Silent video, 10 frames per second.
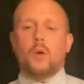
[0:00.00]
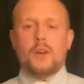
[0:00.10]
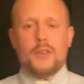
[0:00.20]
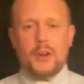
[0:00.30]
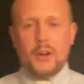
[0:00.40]
you
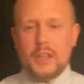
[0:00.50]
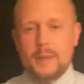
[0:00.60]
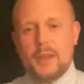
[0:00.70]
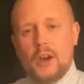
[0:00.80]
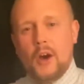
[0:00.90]
are there,
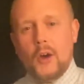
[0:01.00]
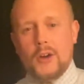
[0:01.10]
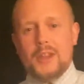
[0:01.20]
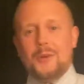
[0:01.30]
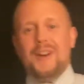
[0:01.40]
give me a
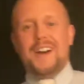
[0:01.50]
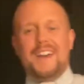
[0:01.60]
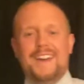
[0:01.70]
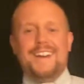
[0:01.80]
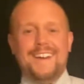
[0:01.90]
hearty
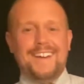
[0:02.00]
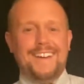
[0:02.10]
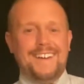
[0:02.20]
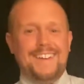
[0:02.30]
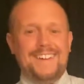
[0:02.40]
what?
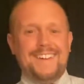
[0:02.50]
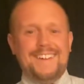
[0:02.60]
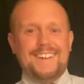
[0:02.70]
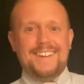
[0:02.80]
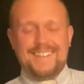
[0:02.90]

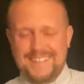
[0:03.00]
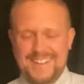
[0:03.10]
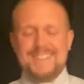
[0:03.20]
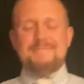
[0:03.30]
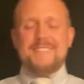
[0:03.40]

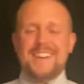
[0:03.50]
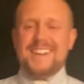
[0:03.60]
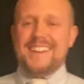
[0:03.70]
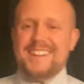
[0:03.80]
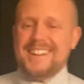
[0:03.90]

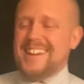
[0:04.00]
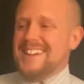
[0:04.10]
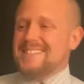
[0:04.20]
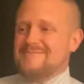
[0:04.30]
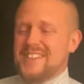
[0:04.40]
Amen.
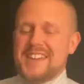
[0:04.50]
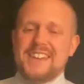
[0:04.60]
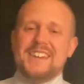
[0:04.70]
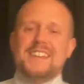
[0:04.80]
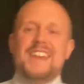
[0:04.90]

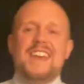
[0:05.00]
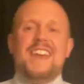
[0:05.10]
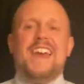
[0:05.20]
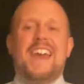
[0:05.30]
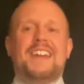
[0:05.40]
Amen.
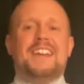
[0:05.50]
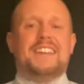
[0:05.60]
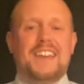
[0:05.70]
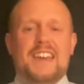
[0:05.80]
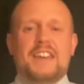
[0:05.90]
And
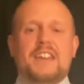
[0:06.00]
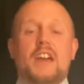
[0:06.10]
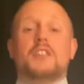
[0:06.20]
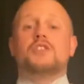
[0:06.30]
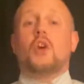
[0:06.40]
again,
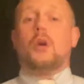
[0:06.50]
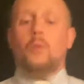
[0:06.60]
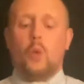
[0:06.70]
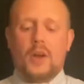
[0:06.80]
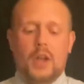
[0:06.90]

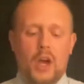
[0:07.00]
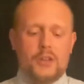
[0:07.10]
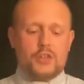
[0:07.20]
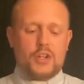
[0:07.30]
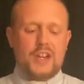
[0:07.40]
Psalm
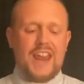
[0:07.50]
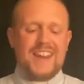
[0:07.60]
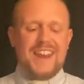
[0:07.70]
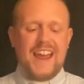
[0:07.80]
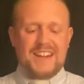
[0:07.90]

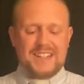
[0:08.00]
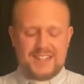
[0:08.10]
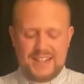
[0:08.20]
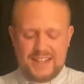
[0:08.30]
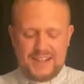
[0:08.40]

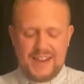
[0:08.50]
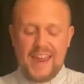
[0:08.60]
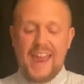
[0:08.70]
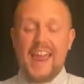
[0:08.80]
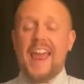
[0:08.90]
119,
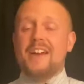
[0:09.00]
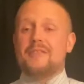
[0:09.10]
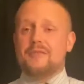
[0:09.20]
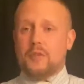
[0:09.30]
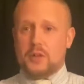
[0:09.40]

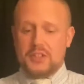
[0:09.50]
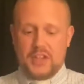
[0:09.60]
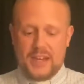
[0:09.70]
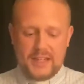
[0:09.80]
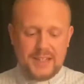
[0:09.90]
verse
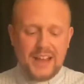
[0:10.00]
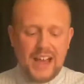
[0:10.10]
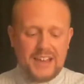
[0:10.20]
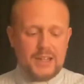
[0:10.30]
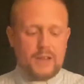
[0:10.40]

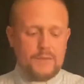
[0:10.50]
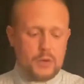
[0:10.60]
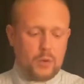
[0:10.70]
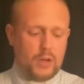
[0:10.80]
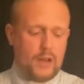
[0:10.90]
89. If
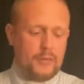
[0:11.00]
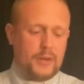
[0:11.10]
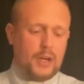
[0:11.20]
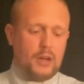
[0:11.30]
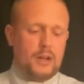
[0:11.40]
you are not
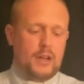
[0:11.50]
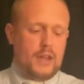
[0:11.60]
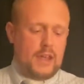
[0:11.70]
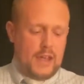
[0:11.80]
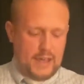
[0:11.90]
there,
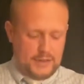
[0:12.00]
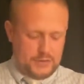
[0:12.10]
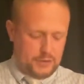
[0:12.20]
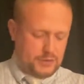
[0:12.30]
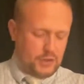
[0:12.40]
and
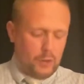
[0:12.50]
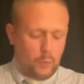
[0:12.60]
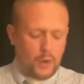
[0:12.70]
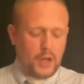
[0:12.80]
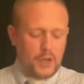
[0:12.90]
so Psalm
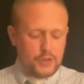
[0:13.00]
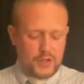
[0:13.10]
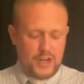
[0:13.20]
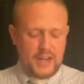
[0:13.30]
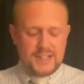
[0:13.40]

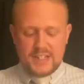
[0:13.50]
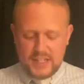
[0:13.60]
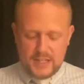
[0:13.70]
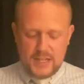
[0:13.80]
119,